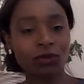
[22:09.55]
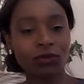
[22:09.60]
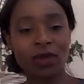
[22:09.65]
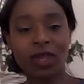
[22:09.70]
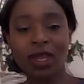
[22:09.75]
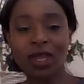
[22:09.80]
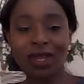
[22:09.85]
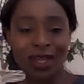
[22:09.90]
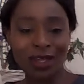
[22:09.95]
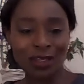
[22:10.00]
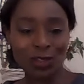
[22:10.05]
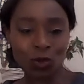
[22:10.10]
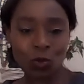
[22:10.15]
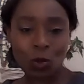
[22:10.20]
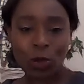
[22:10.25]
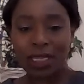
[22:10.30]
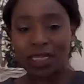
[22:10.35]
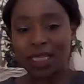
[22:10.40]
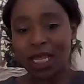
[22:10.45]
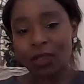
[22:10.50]
of
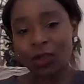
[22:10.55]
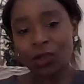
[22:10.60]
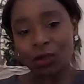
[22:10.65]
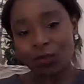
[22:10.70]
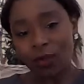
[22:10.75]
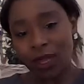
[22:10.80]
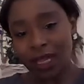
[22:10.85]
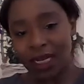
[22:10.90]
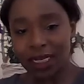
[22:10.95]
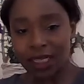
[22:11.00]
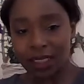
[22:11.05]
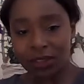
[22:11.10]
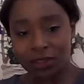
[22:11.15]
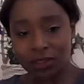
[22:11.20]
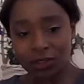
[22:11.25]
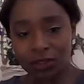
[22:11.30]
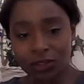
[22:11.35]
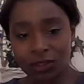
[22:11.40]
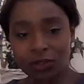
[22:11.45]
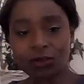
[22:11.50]
tweak that you may need
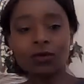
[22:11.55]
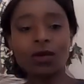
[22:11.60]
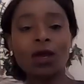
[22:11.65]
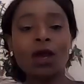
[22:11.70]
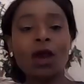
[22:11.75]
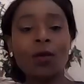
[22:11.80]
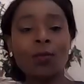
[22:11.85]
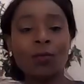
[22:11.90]
to do,